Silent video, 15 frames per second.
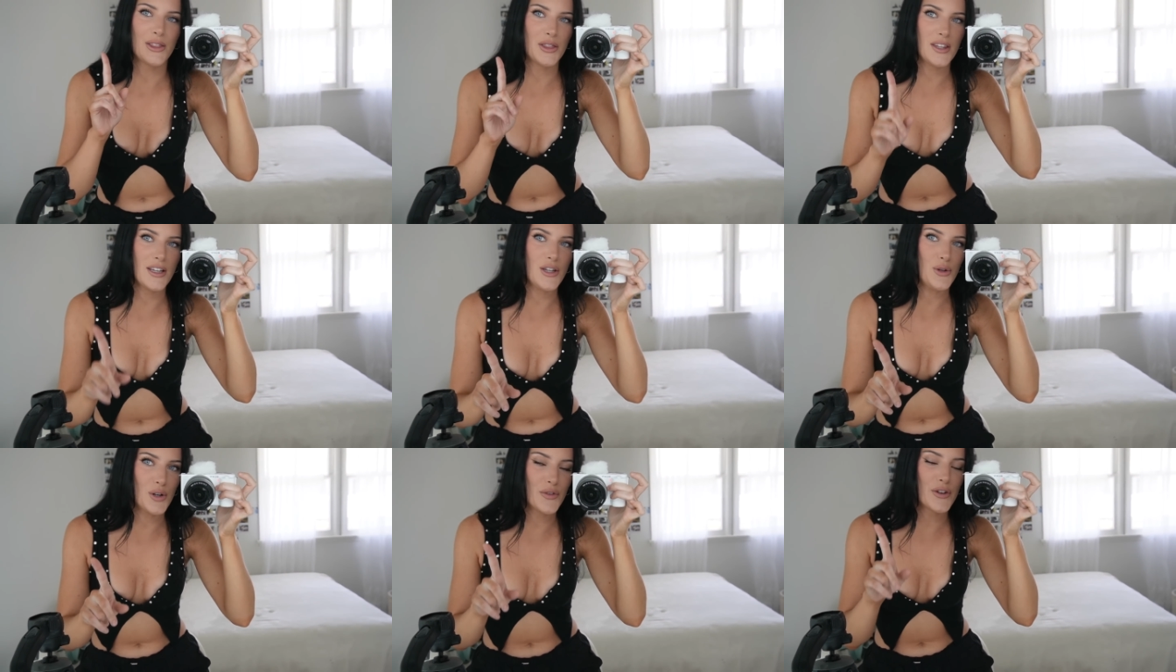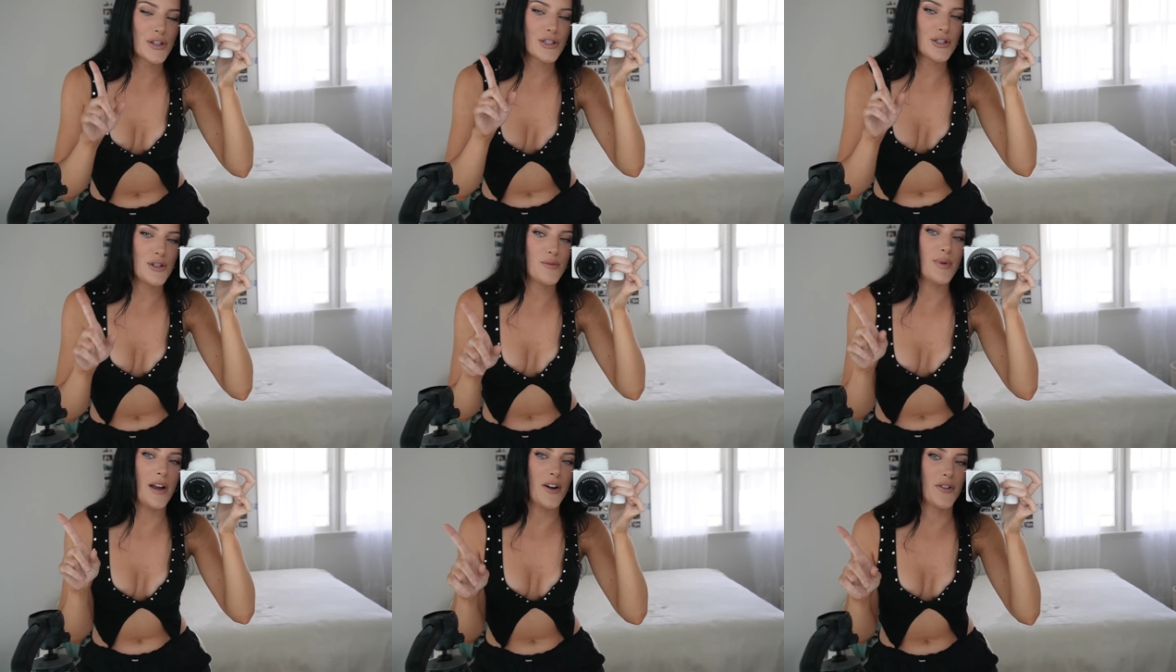The universe
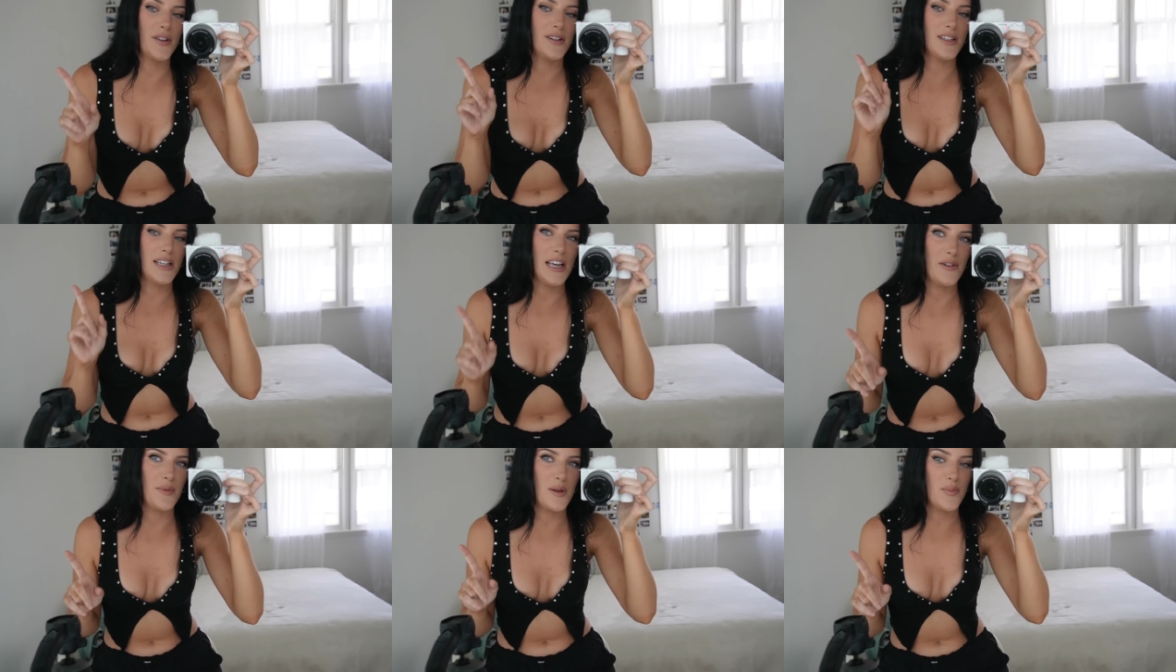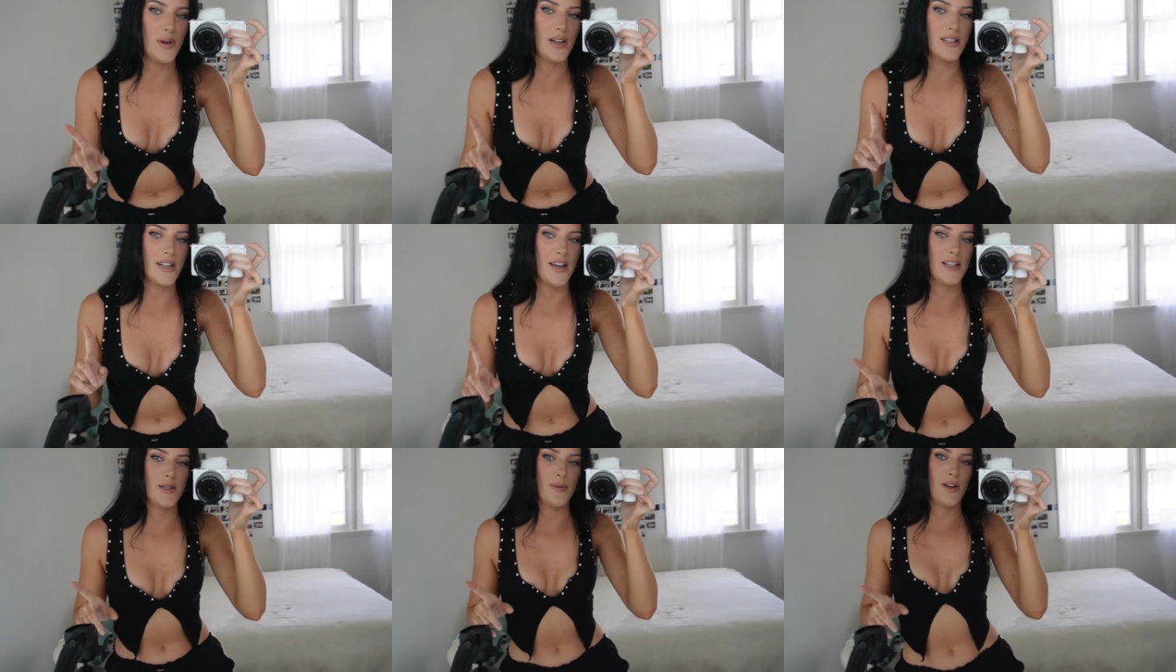knew better than to give me big
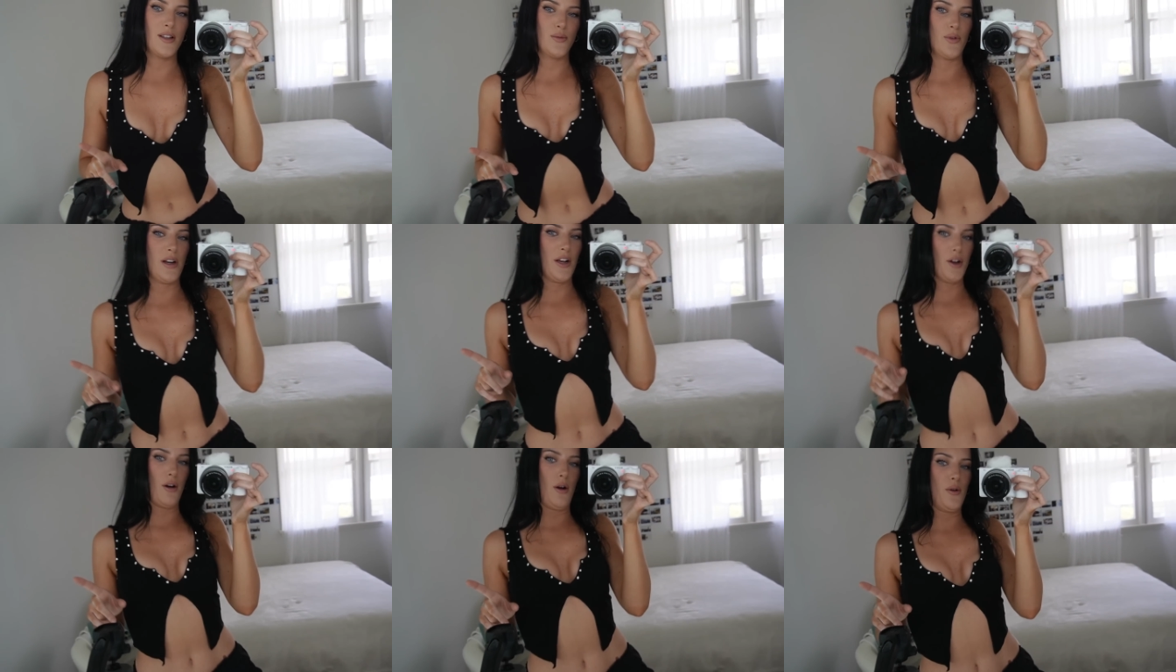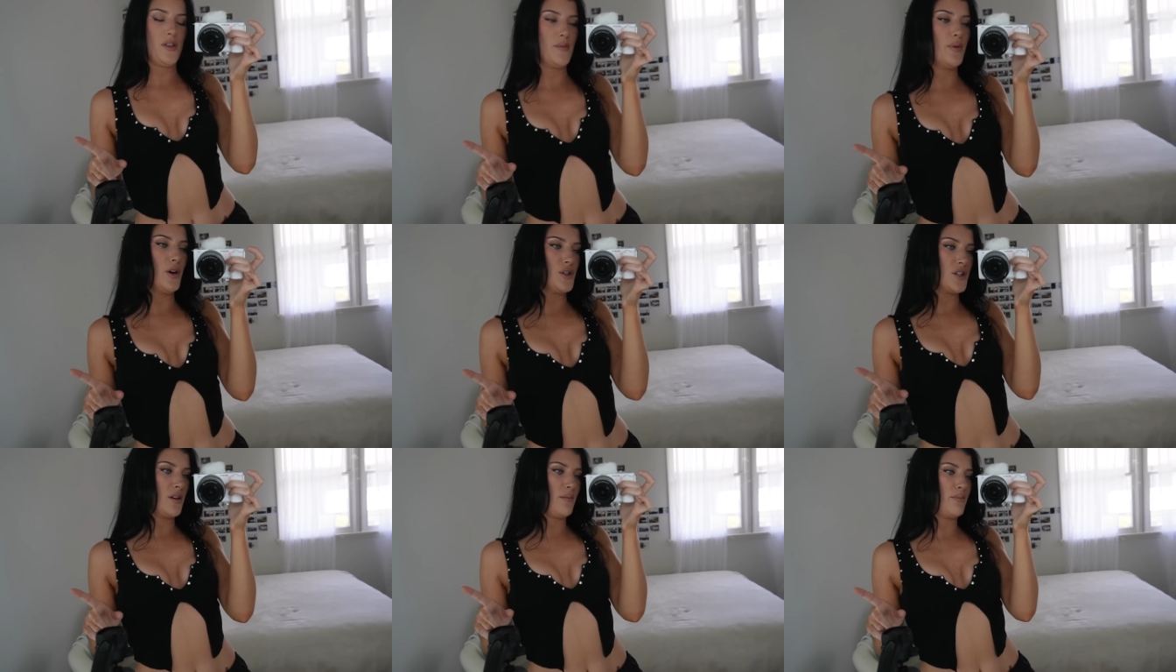tits because when I go out with a
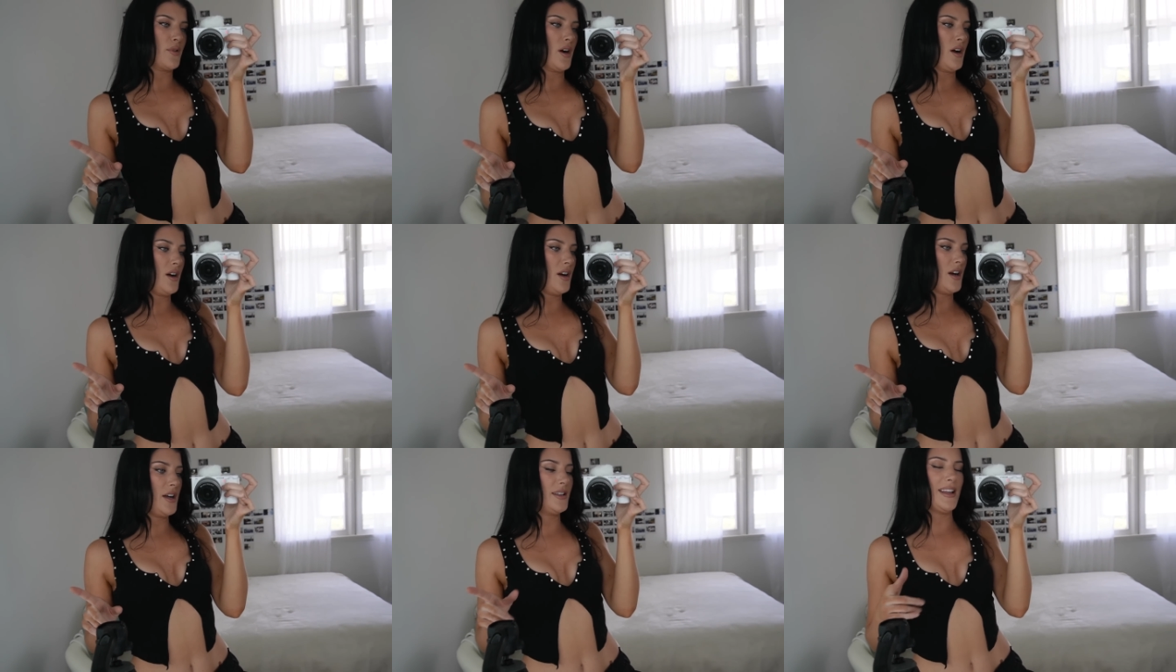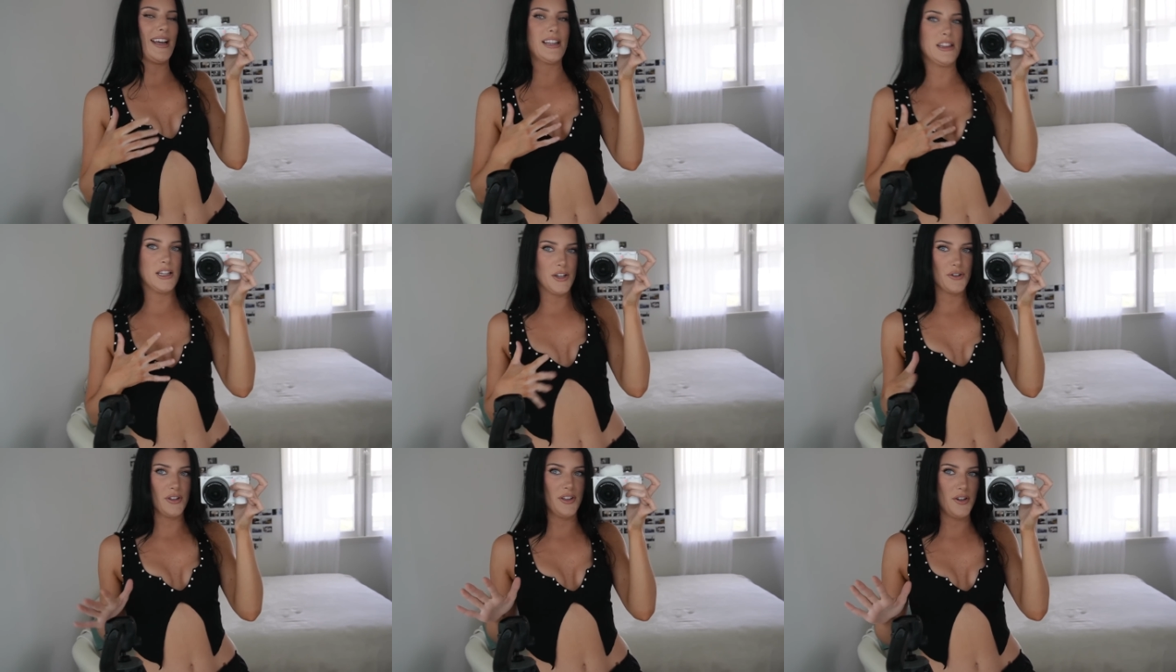push up bra on, like
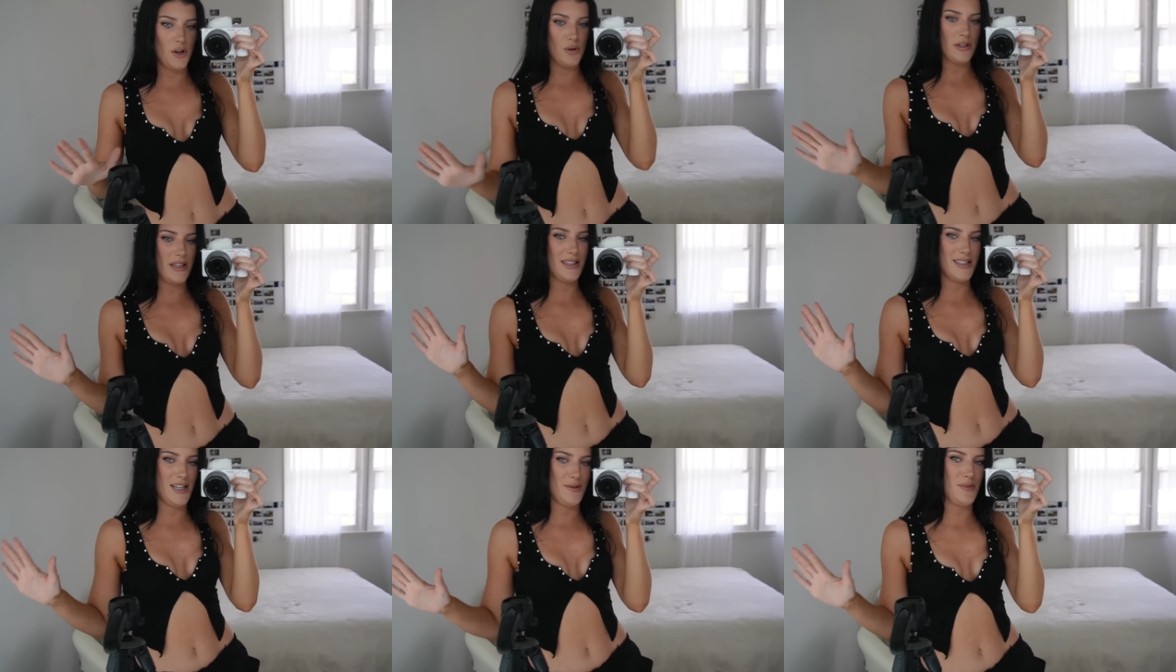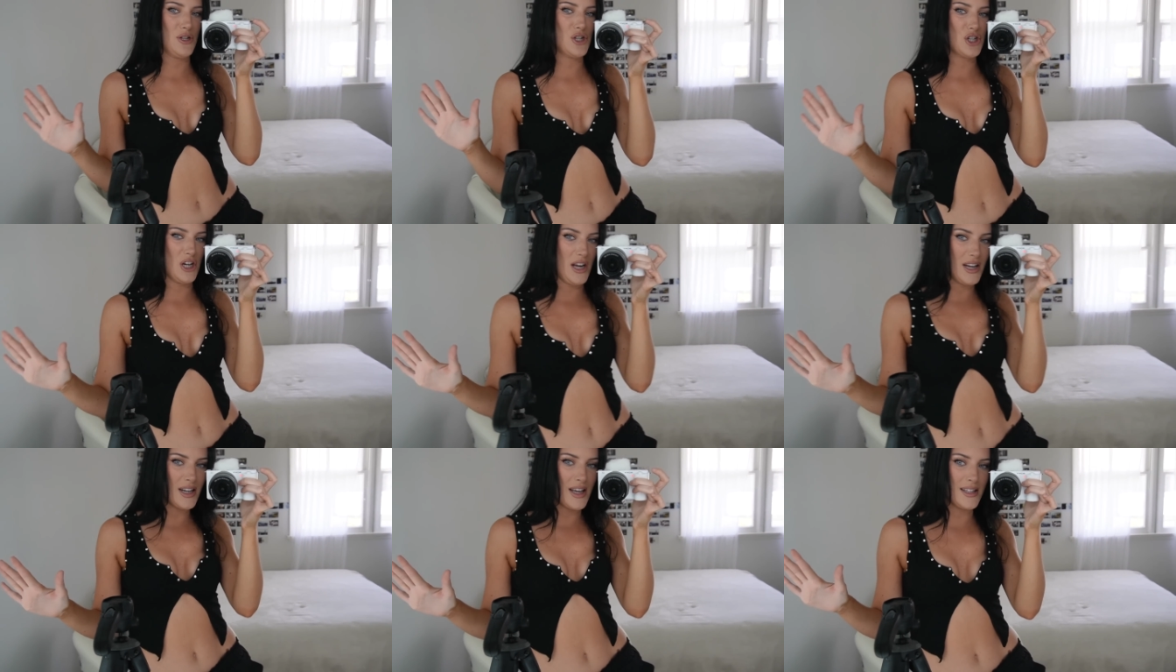literally no one can tell me
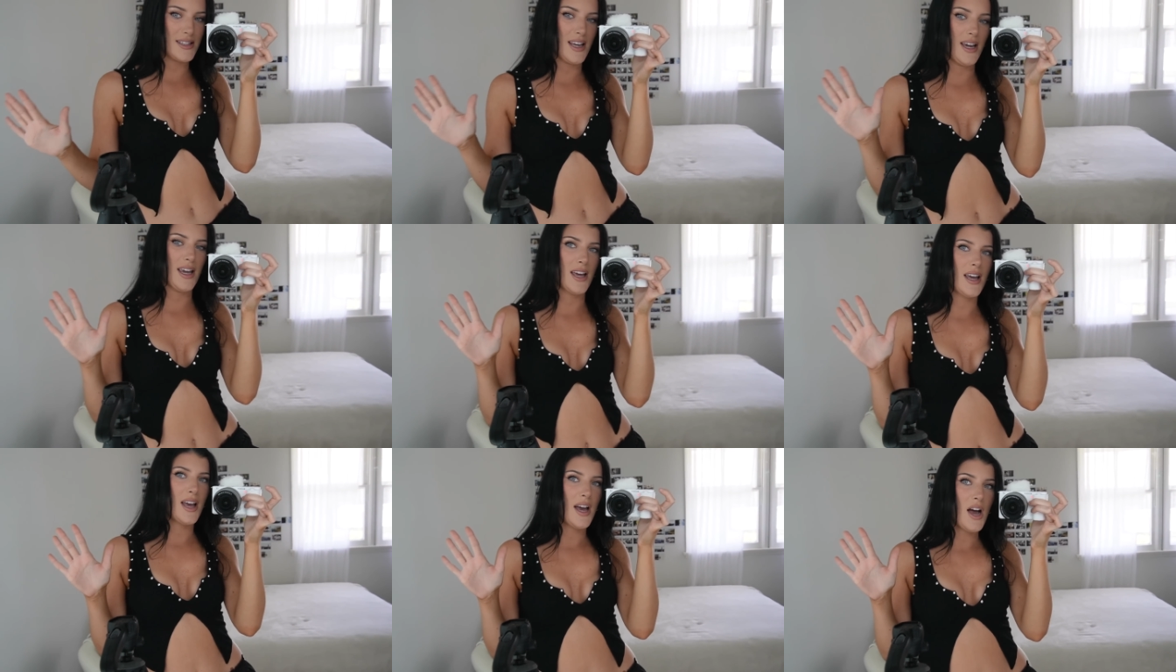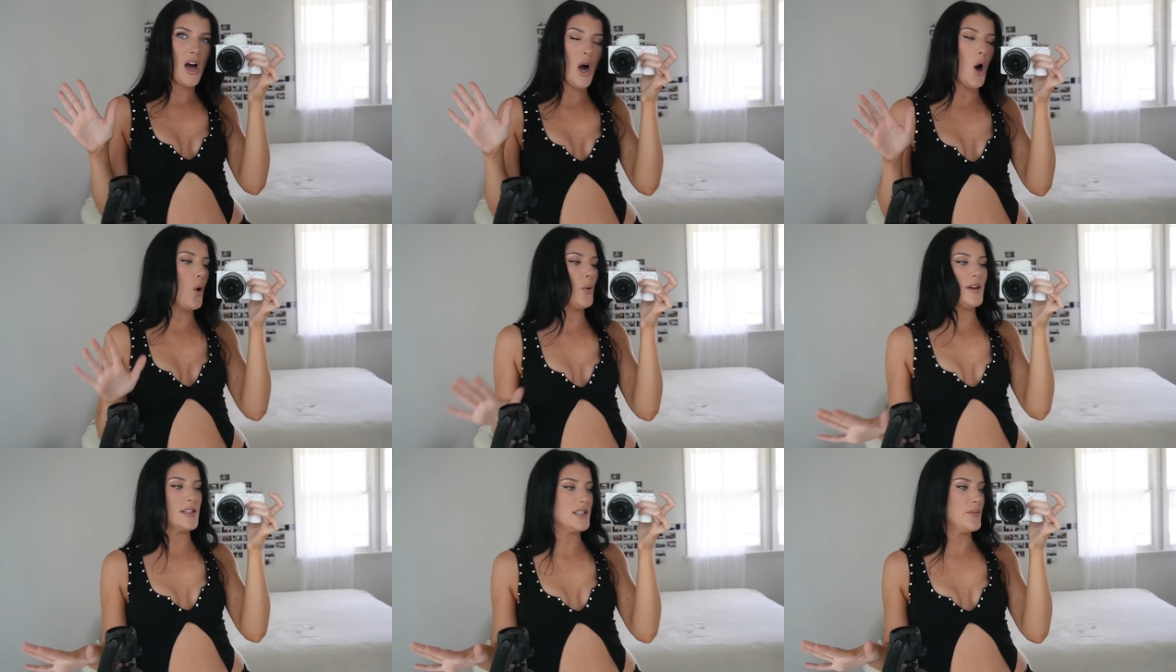shit. It's like
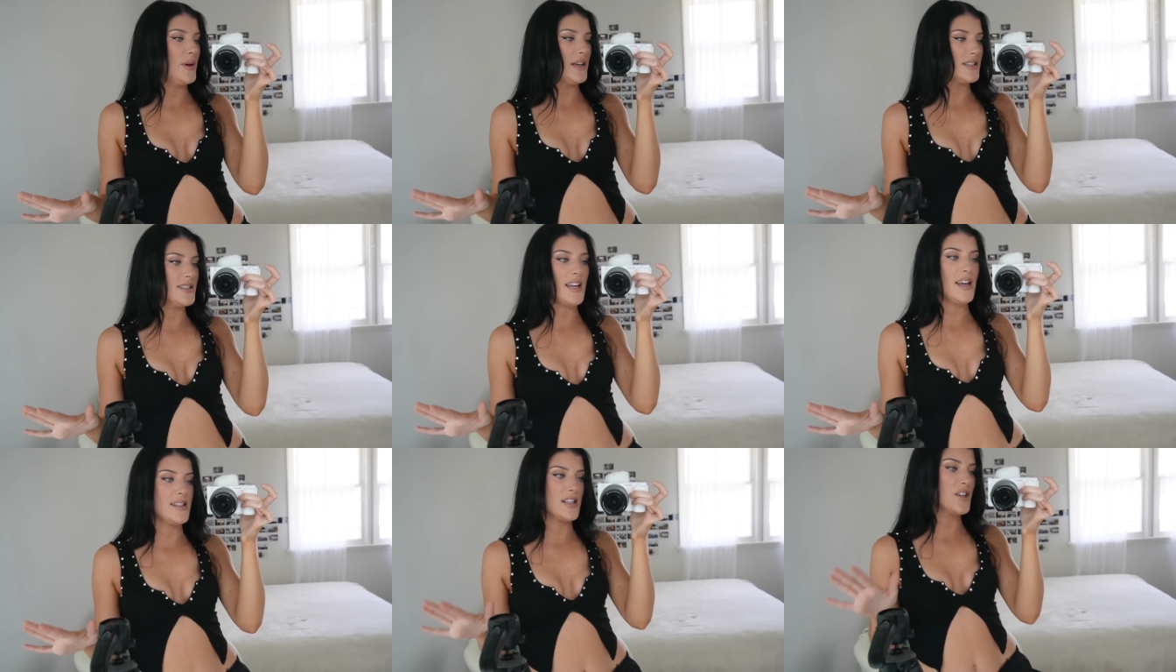always the best days